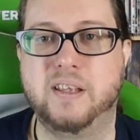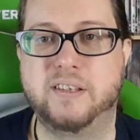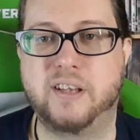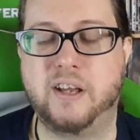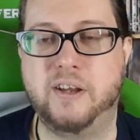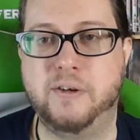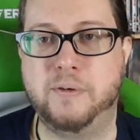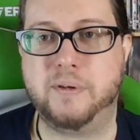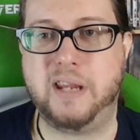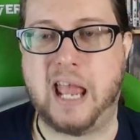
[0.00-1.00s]
So
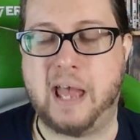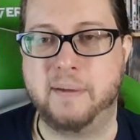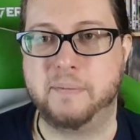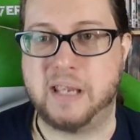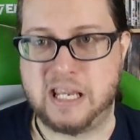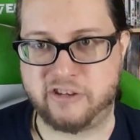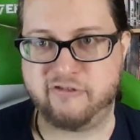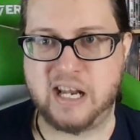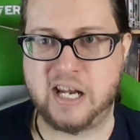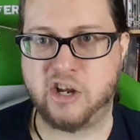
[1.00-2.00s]
yeah, it's
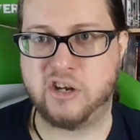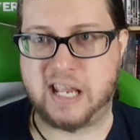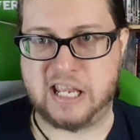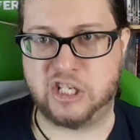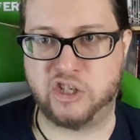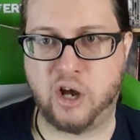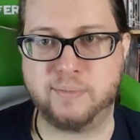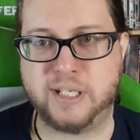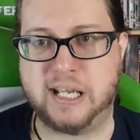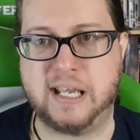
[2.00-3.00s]
really good. It's
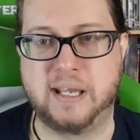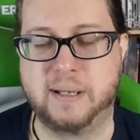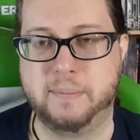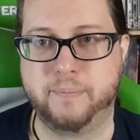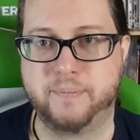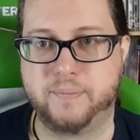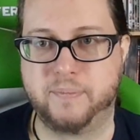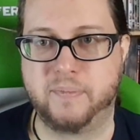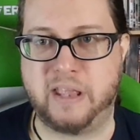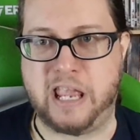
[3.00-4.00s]
top tier.
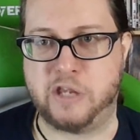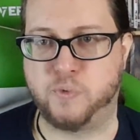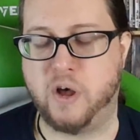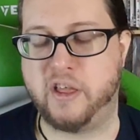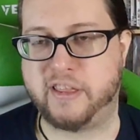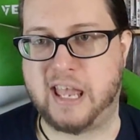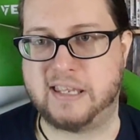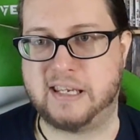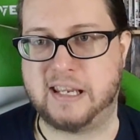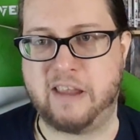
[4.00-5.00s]
It's worth
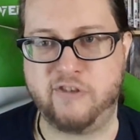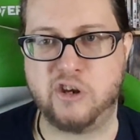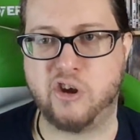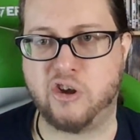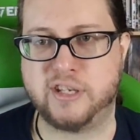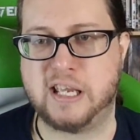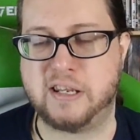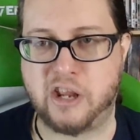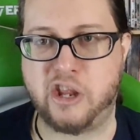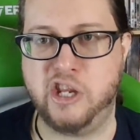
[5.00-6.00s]
getting. If you got
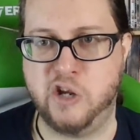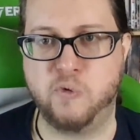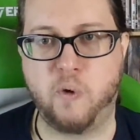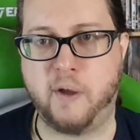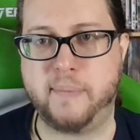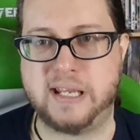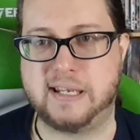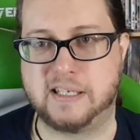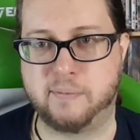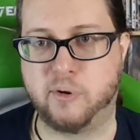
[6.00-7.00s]
it, you won't be
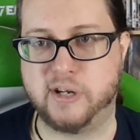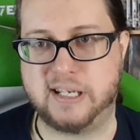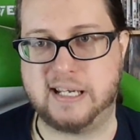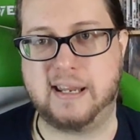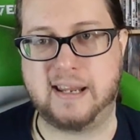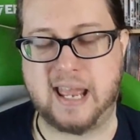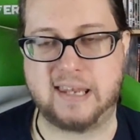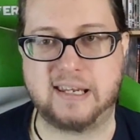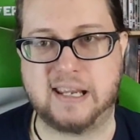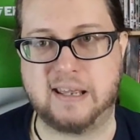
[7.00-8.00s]
disappointed in
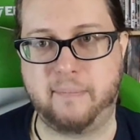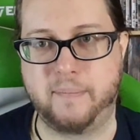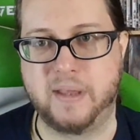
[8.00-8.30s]
getting it.